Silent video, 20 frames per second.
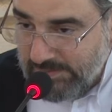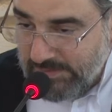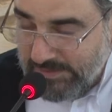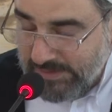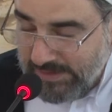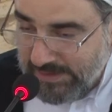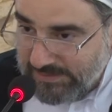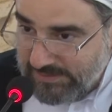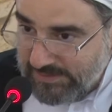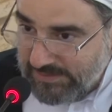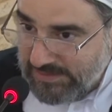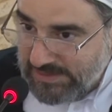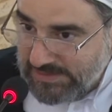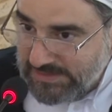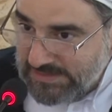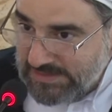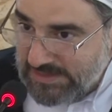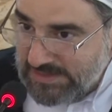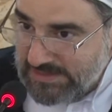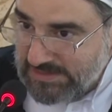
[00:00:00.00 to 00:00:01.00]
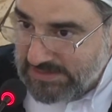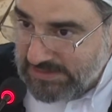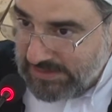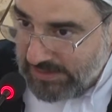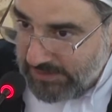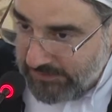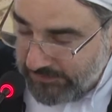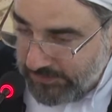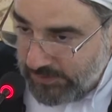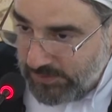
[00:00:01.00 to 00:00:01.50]
that this is a
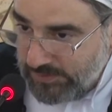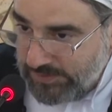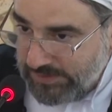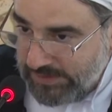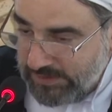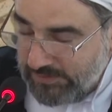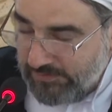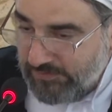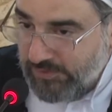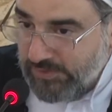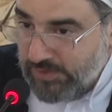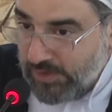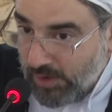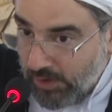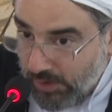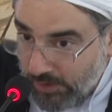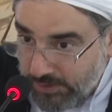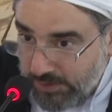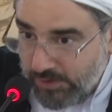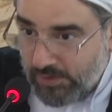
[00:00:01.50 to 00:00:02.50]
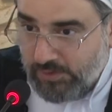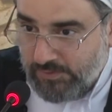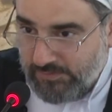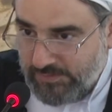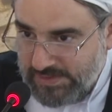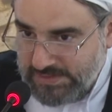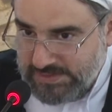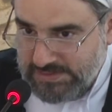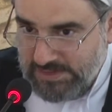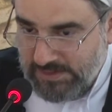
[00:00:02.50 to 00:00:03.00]
scaffolding for the honor of
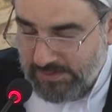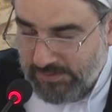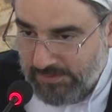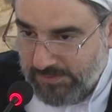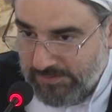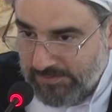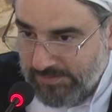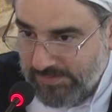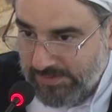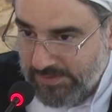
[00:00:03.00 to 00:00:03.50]
Islam.